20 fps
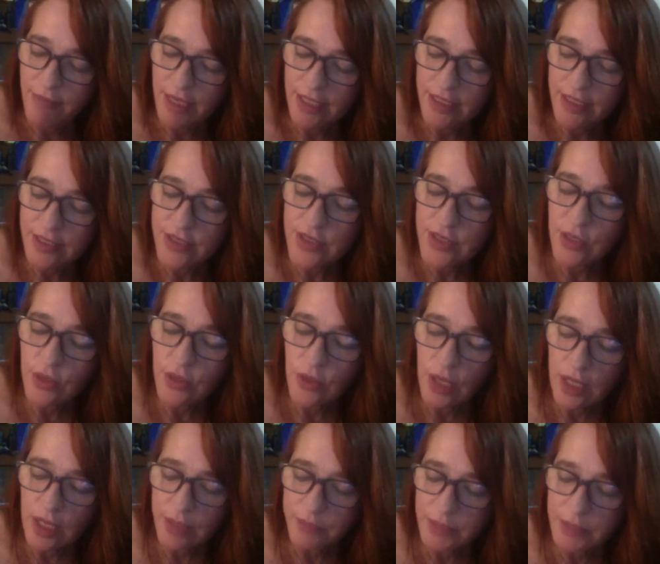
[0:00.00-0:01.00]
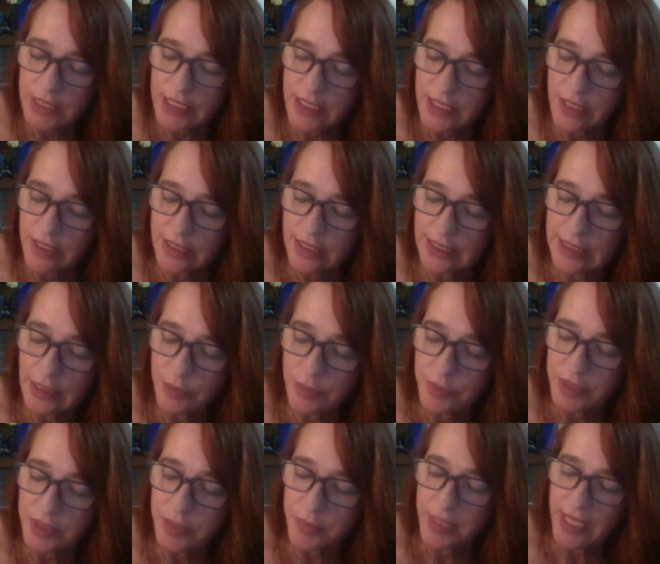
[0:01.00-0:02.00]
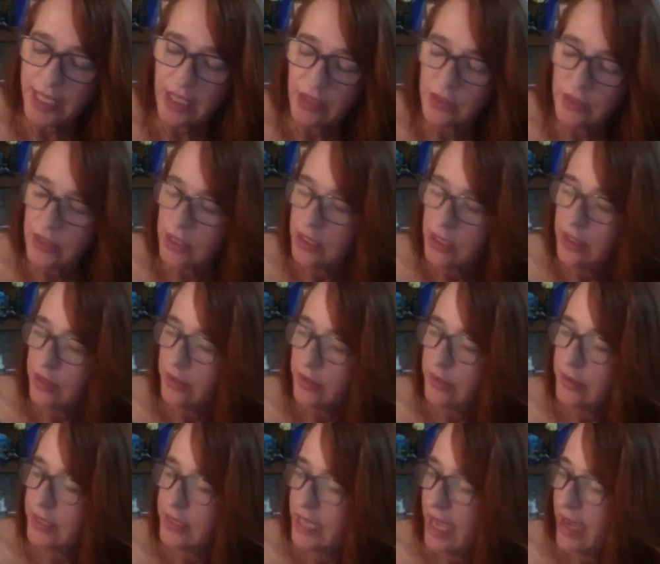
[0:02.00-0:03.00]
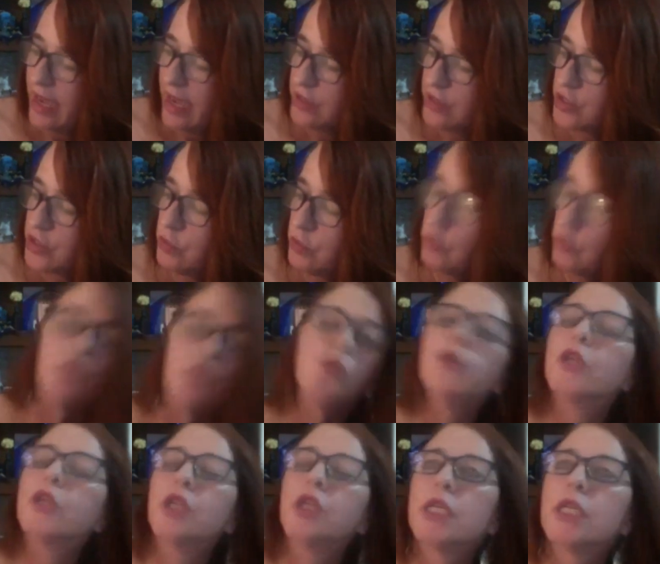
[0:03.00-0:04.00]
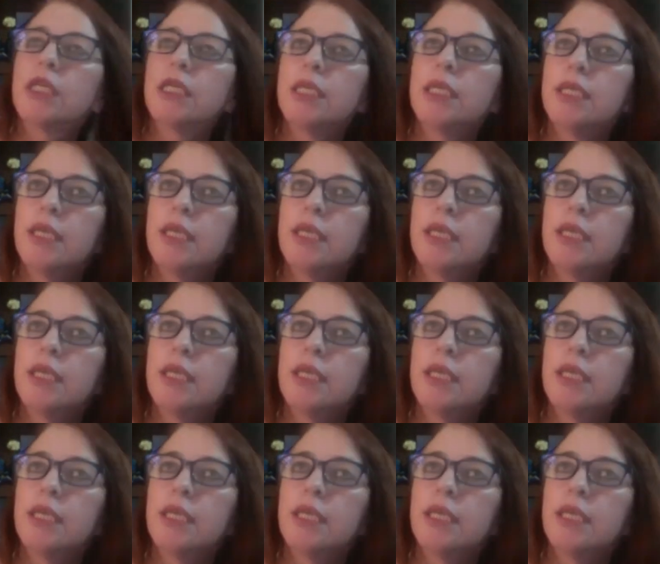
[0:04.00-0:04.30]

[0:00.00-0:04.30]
So I'm going to talk a little bit about the actual work.